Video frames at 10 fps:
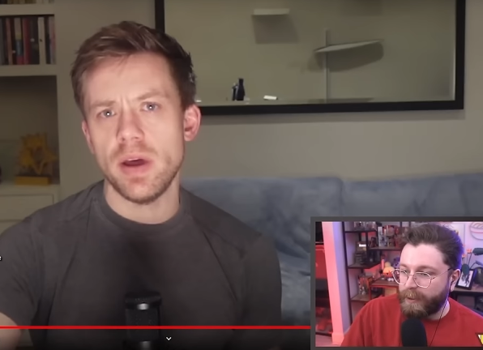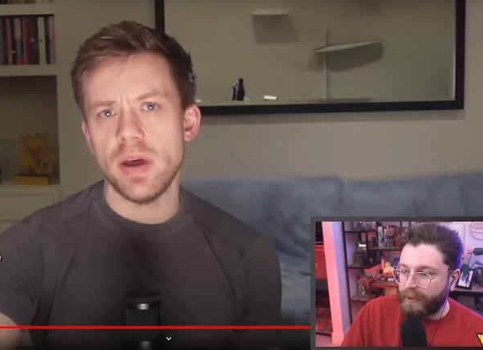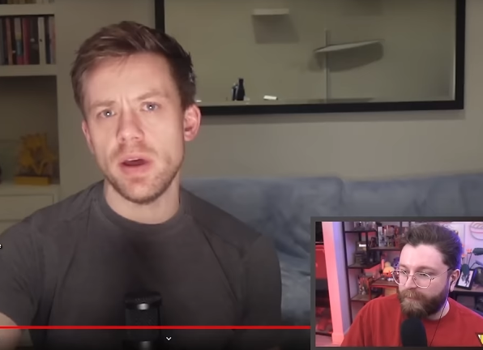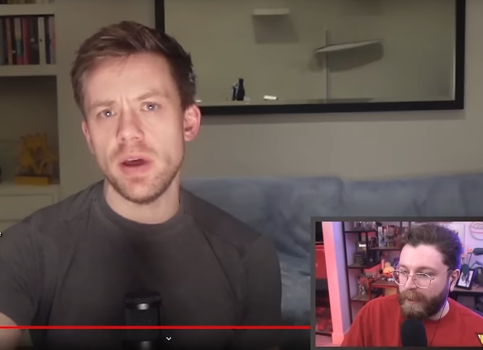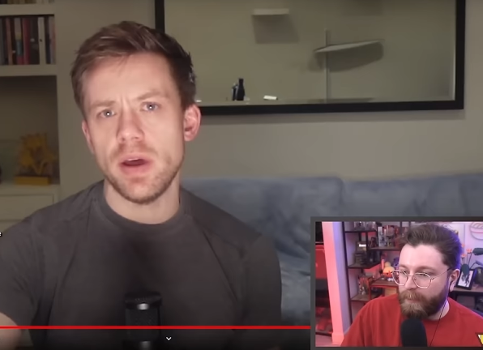
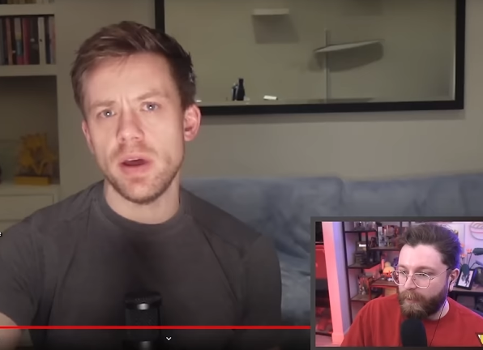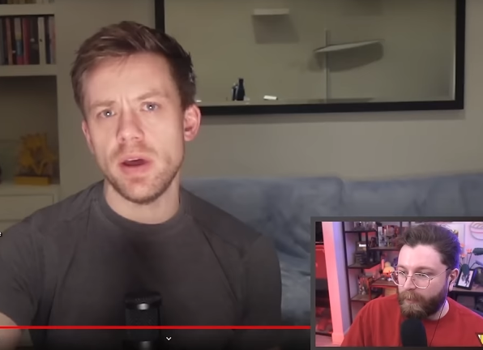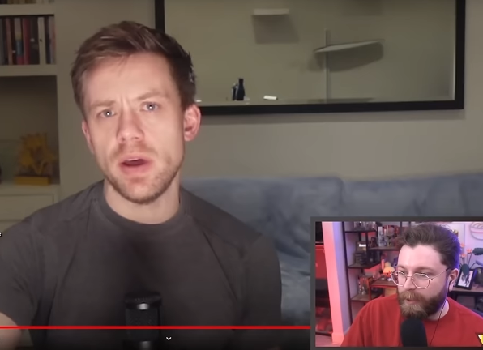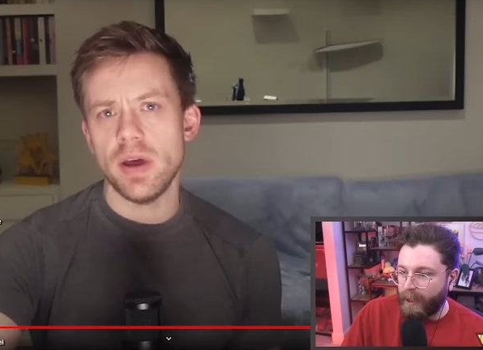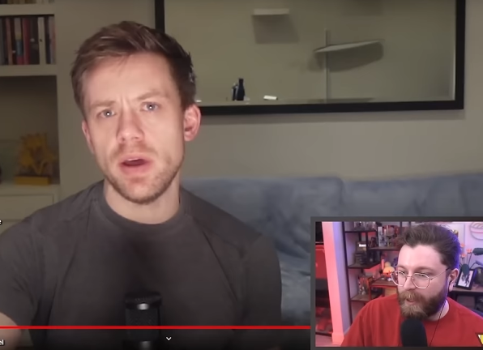Speaker 1: of people who
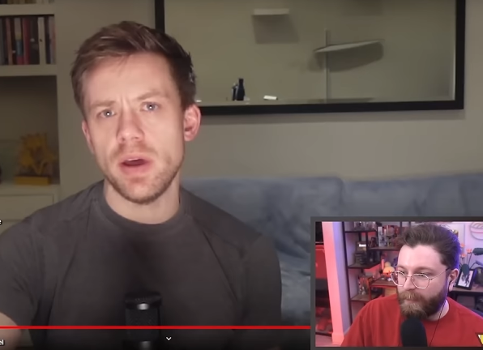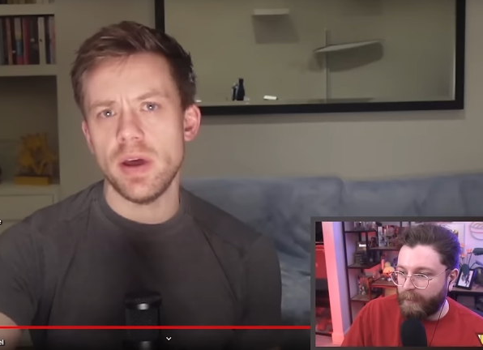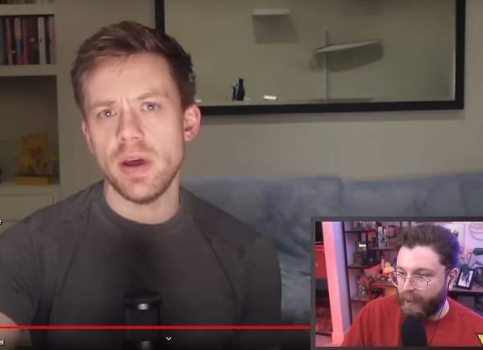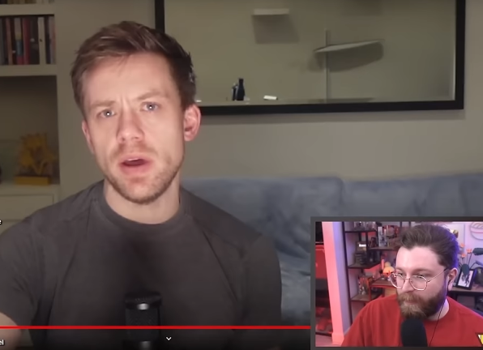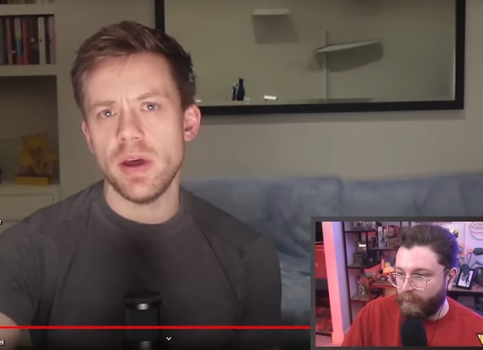had died up
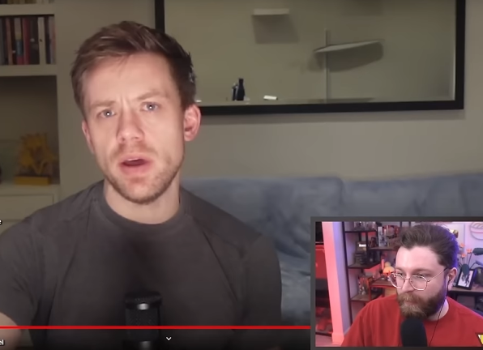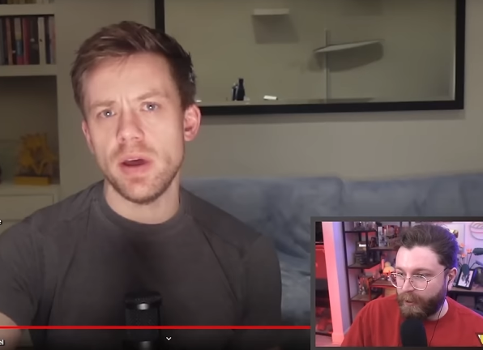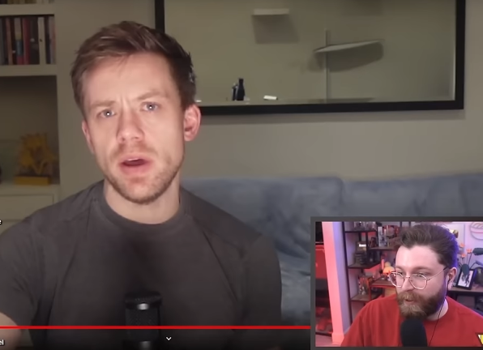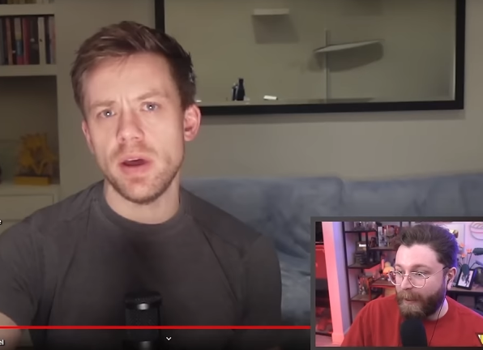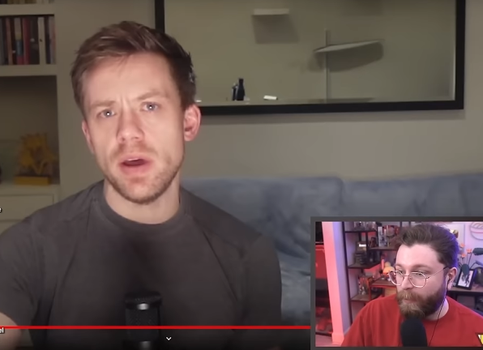to that point, which
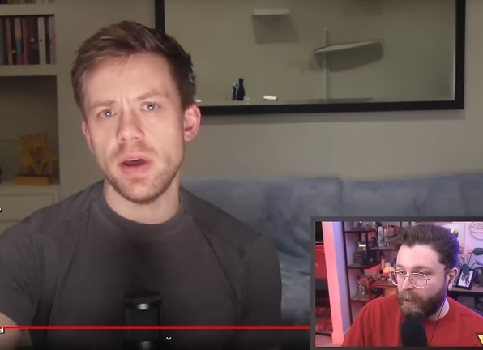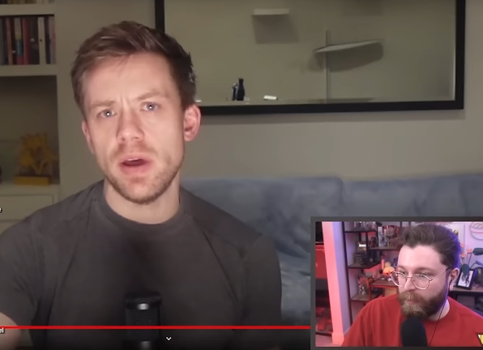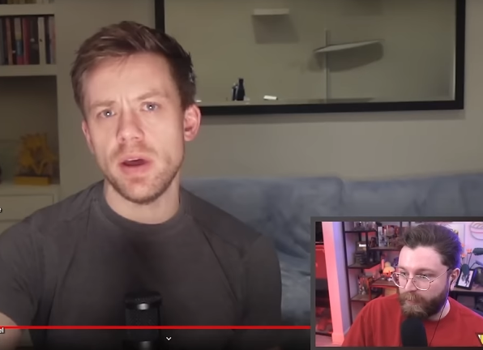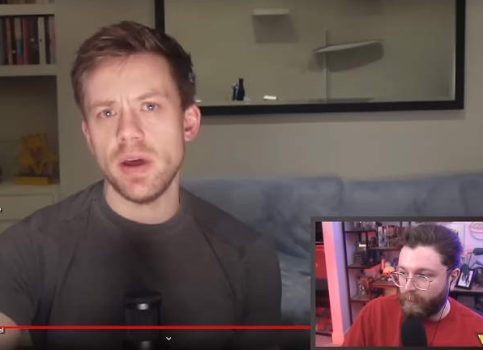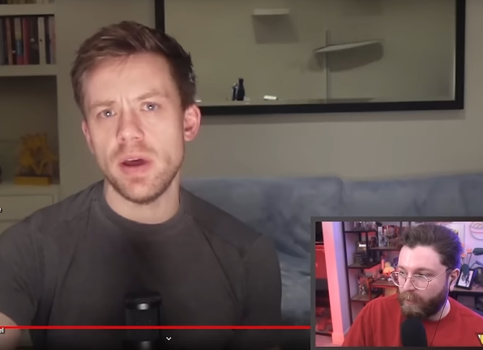at that point
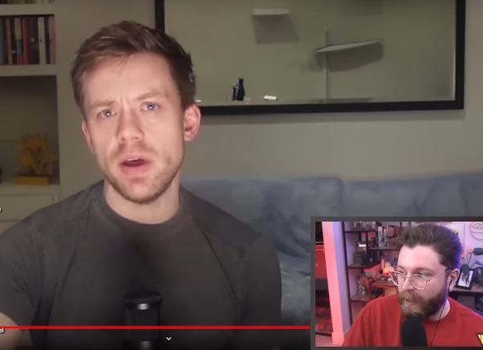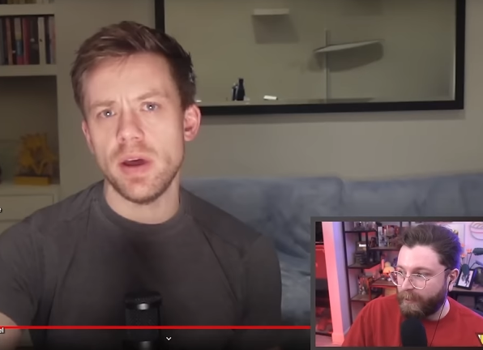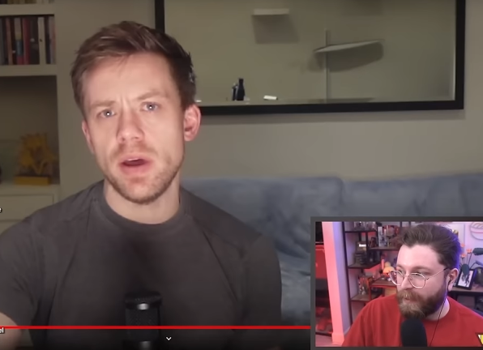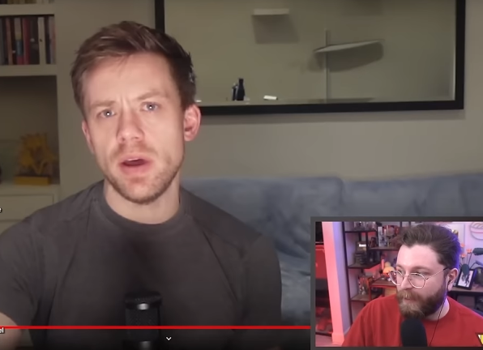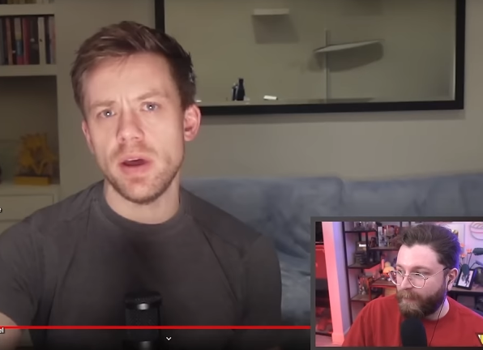was more like
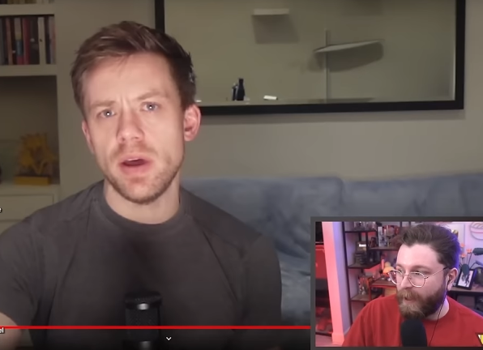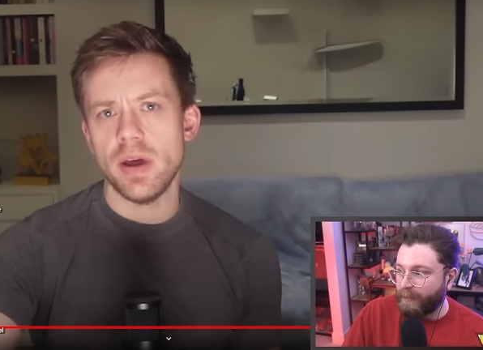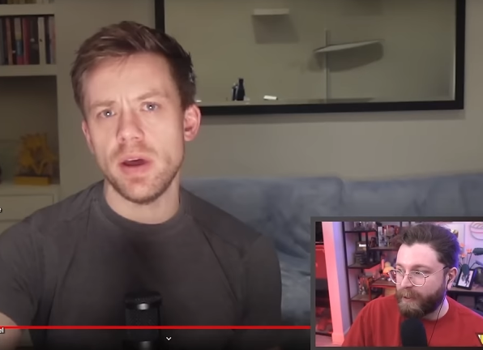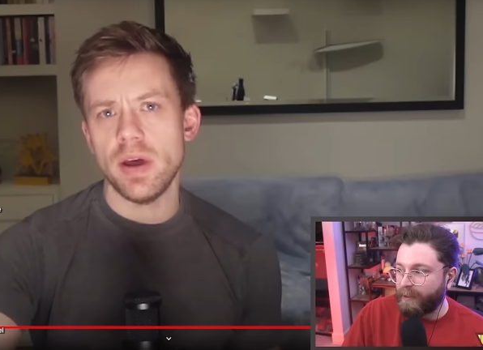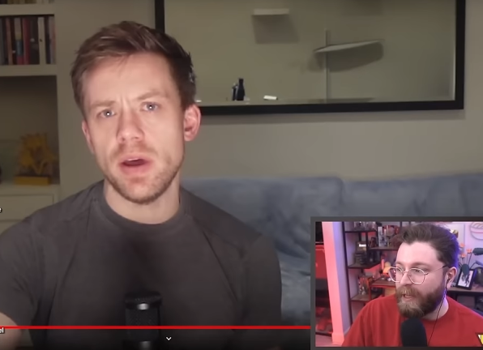
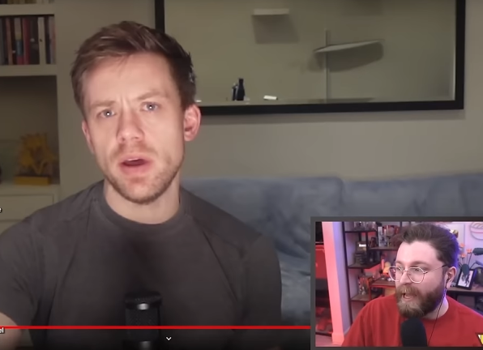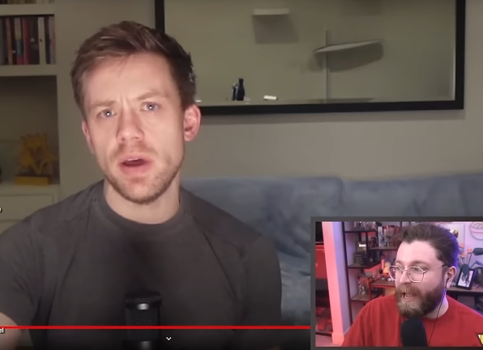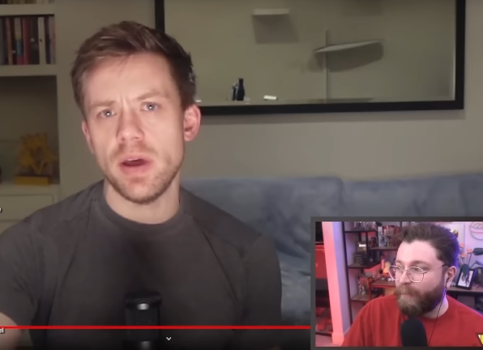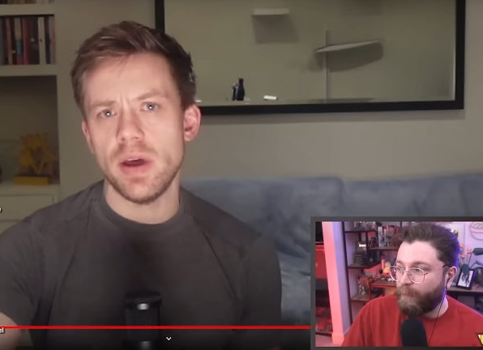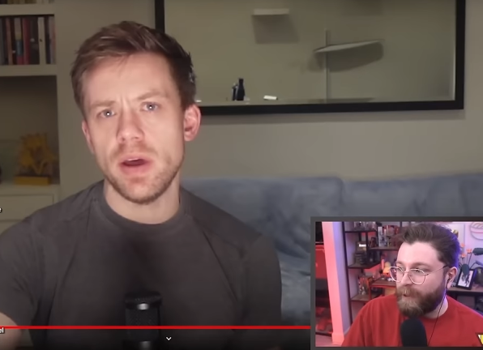10,000,
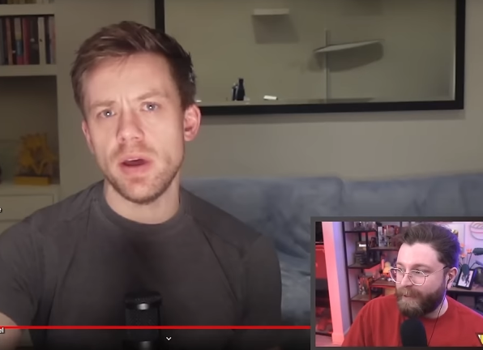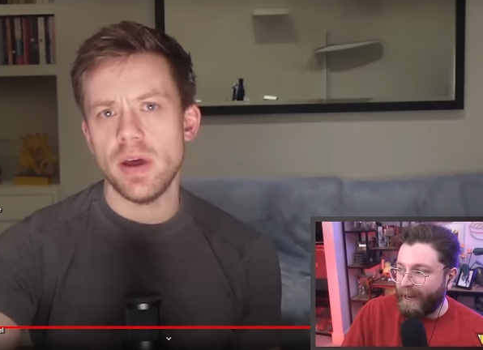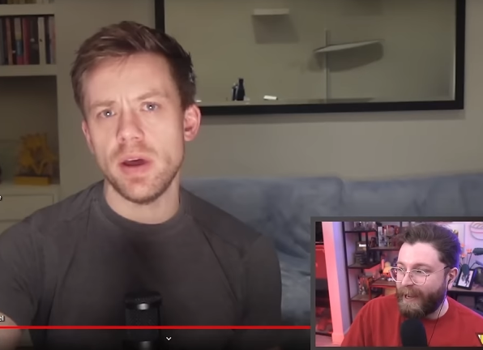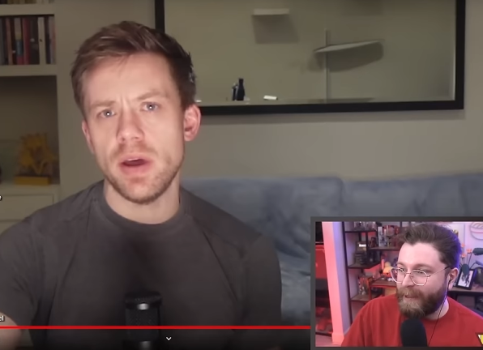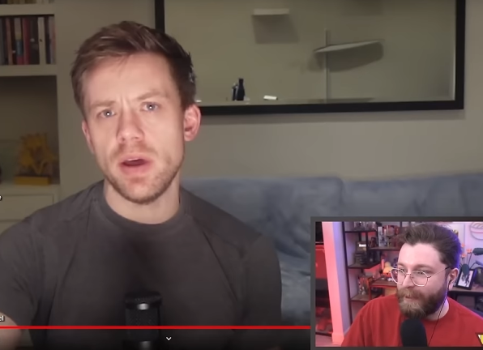every name in